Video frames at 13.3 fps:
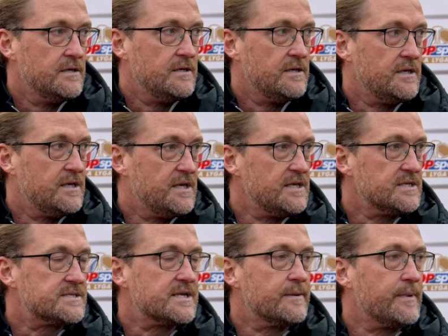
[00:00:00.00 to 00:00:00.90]
He
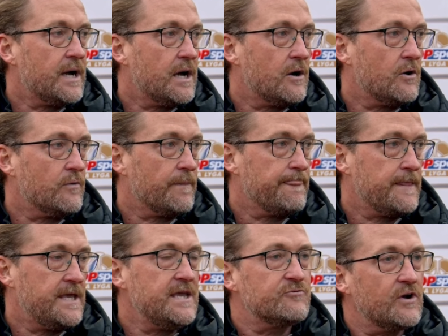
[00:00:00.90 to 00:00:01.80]

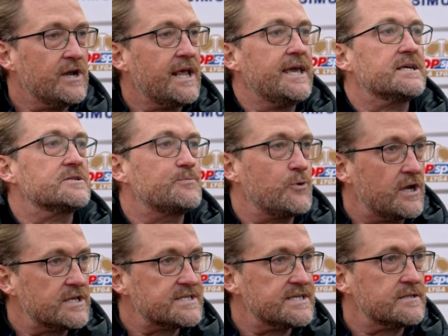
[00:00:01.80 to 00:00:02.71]
really
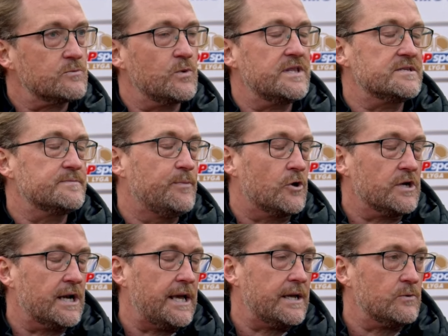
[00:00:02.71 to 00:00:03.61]
expresses it with his
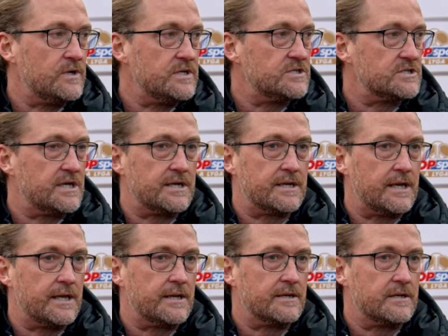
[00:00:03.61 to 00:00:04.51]
body language
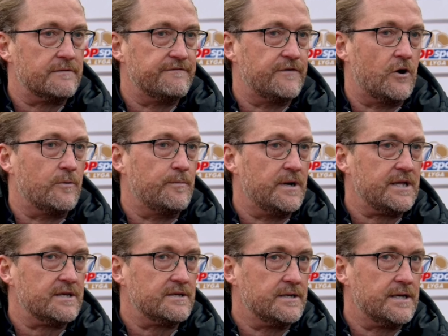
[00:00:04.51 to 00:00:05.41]
and
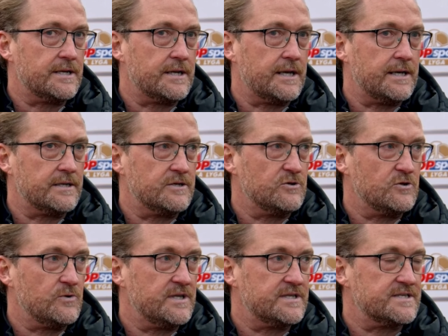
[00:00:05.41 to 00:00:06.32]
verbally, and you
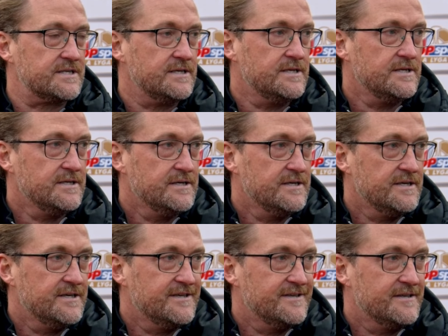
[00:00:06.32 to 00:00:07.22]
know,
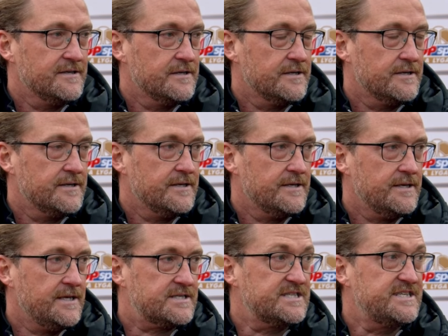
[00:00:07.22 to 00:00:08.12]

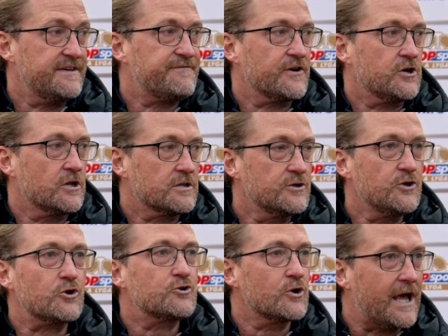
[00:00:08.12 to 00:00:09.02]
it's difficult
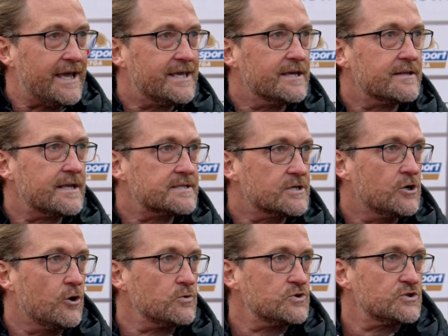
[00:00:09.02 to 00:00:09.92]
not to like it as a
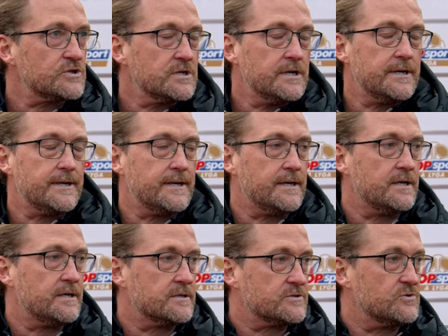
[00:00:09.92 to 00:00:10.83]
coach.
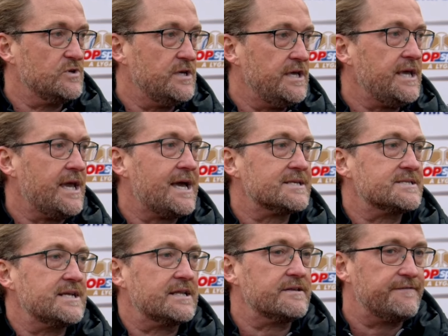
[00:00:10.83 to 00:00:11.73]
So he
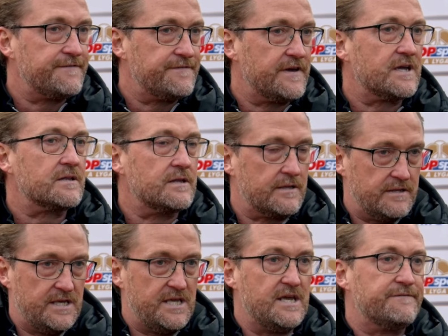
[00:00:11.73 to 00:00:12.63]
has that effect, that
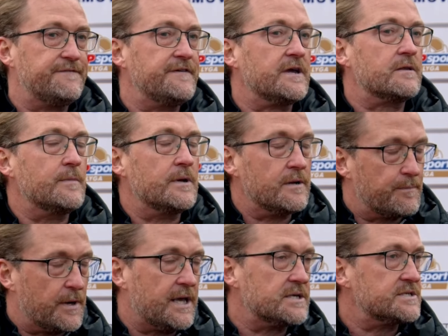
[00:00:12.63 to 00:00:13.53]
he affects many
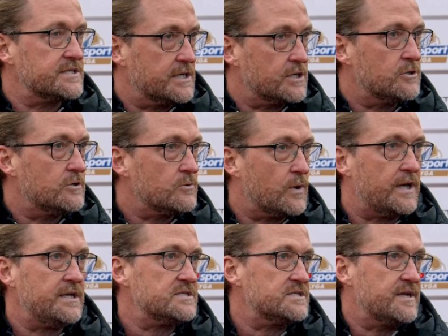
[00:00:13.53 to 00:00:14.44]
players in a good
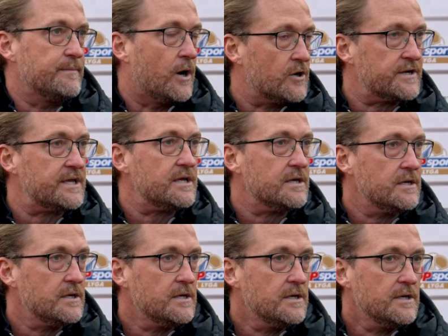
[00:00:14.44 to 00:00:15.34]
way. He's demanding,
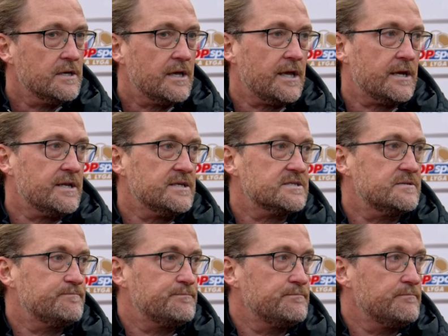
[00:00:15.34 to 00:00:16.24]
and he's
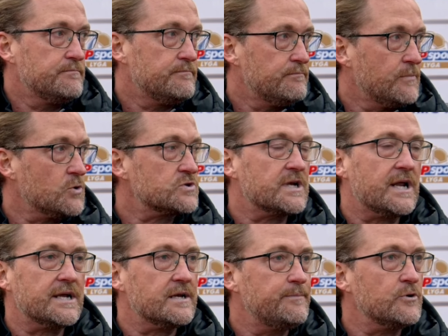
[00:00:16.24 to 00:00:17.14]
most
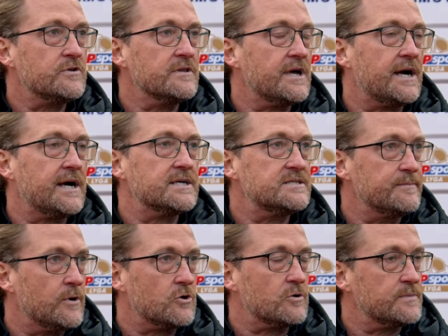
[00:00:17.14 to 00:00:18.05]
likely putting the highest
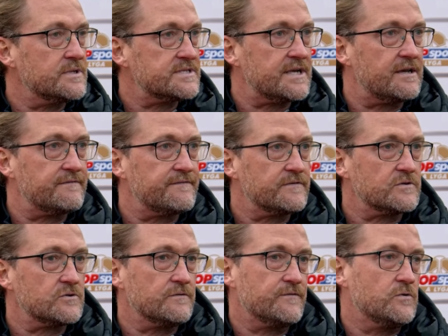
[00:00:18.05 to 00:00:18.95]
demand on himself.
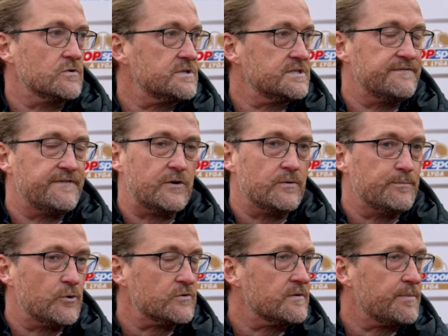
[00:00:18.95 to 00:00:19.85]
So of course, he's a very
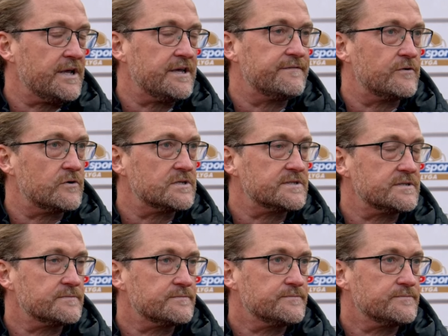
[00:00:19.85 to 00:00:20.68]
important player for us.